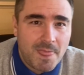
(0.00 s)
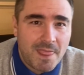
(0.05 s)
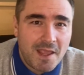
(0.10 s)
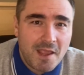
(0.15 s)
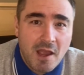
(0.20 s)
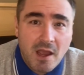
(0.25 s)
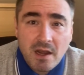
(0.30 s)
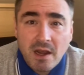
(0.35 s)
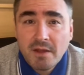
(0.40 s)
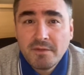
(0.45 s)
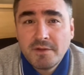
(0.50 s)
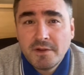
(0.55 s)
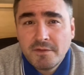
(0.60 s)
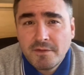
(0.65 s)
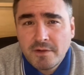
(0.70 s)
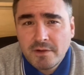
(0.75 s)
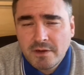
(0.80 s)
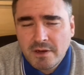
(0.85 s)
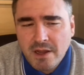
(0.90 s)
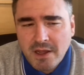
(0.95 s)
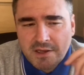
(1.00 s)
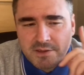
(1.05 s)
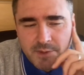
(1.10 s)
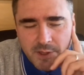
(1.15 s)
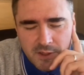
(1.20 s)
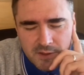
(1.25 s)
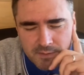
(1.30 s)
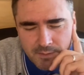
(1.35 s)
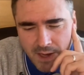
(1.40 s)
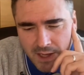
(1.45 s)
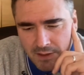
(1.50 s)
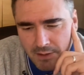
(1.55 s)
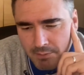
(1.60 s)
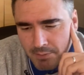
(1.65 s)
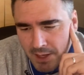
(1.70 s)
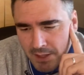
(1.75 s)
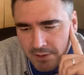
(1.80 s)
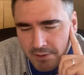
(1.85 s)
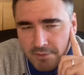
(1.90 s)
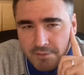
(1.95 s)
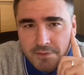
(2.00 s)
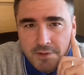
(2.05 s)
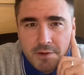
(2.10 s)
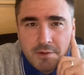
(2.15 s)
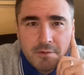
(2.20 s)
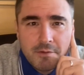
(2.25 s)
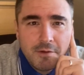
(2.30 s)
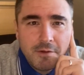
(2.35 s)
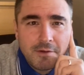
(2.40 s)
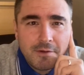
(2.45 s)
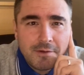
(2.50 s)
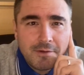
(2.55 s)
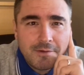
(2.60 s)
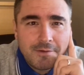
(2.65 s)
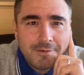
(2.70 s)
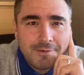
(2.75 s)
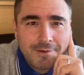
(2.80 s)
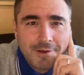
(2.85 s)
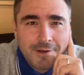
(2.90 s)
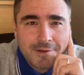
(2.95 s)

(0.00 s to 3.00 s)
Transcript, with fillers: I left it for the last because many many of you uh,